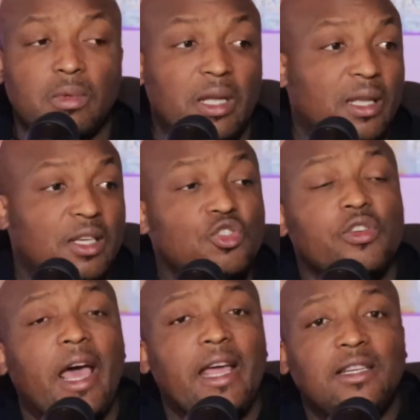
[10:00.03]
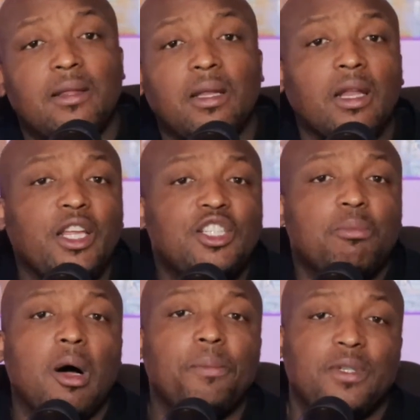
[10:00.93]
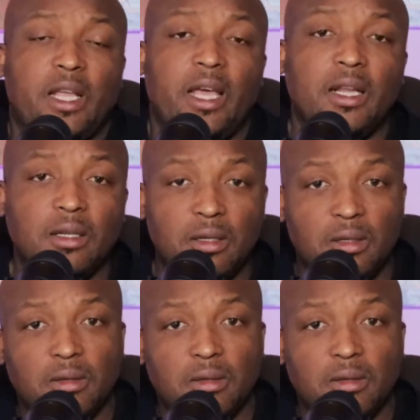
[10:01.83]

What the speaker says: guess United the Lynch Mob stands.